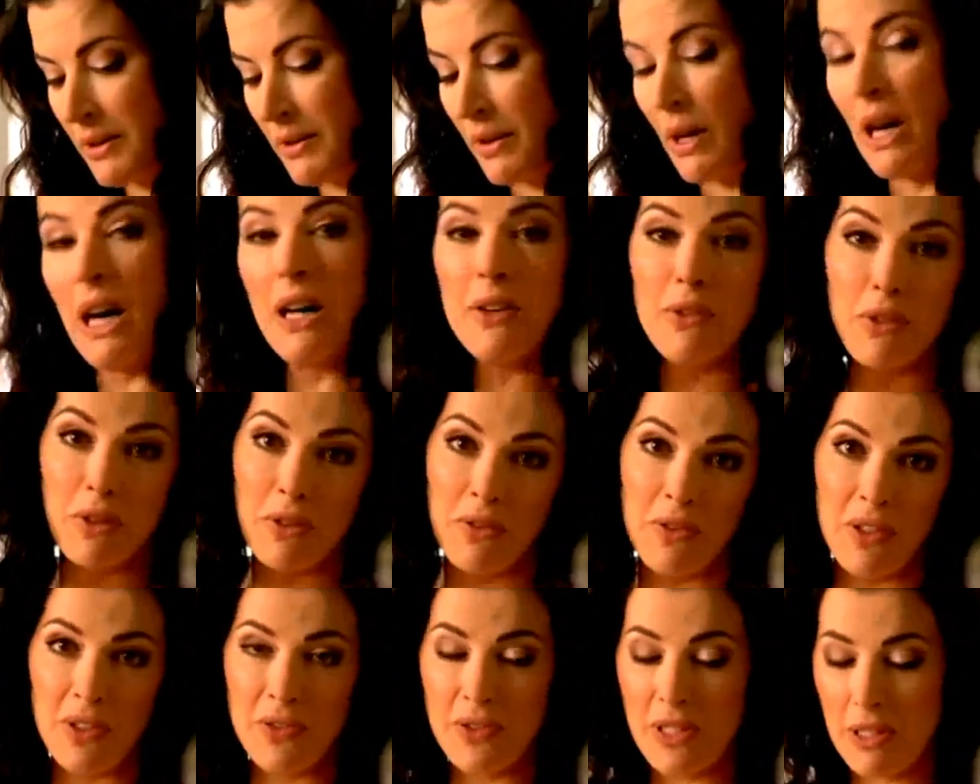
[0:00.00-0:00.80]

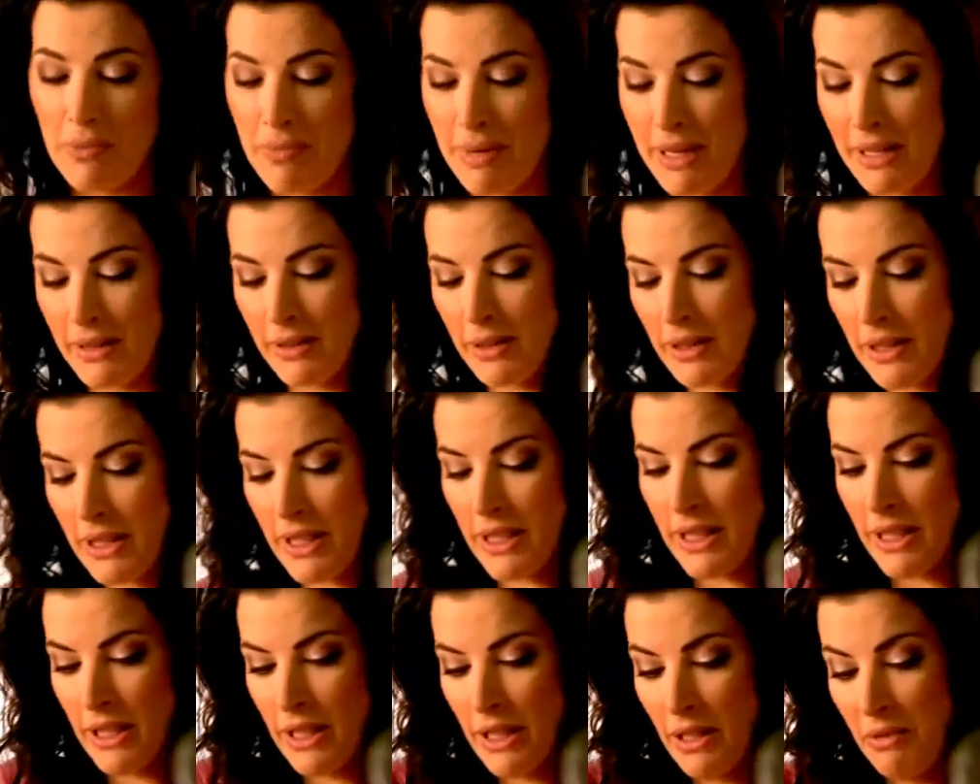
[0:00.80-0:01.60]
150
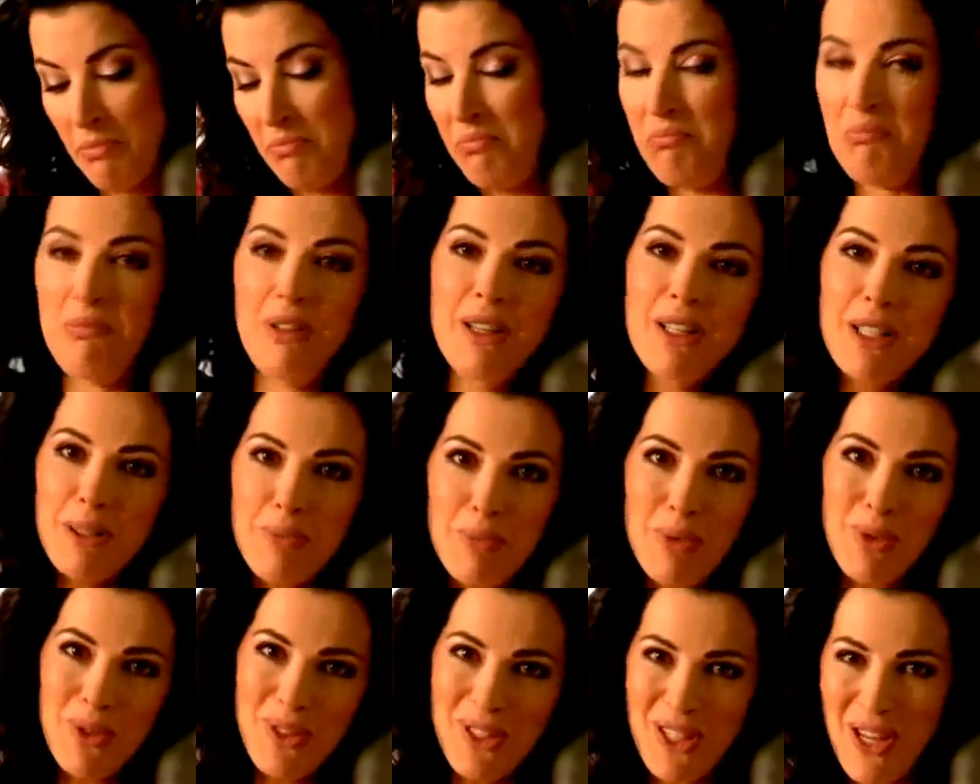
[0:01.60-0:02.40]
mils, my
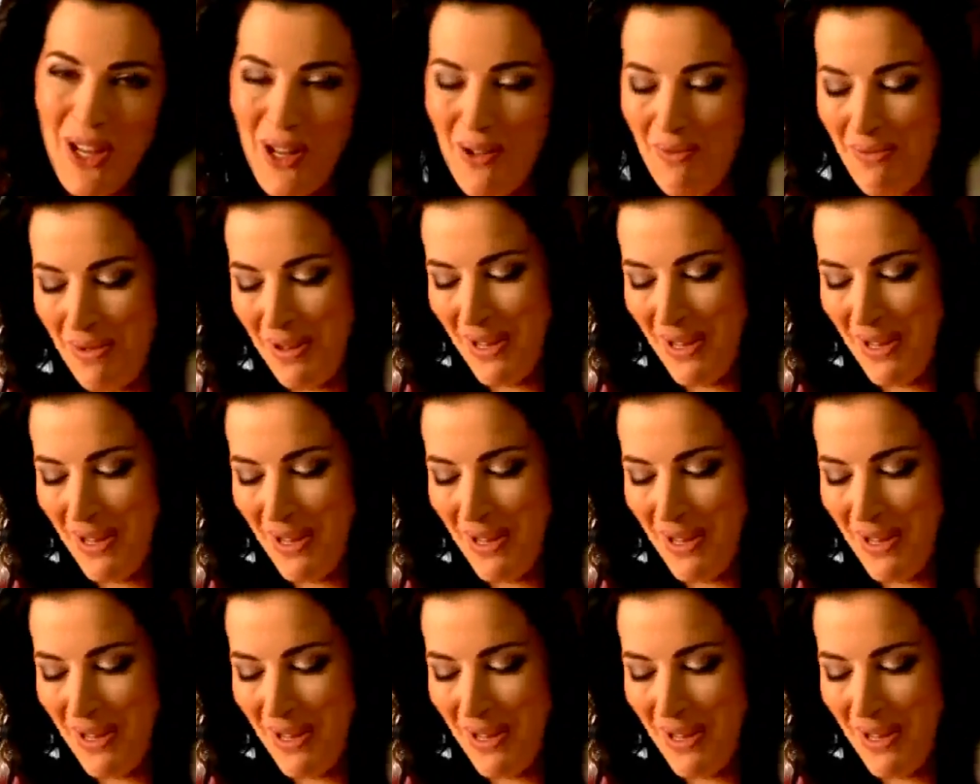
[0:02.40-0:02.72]
small tub,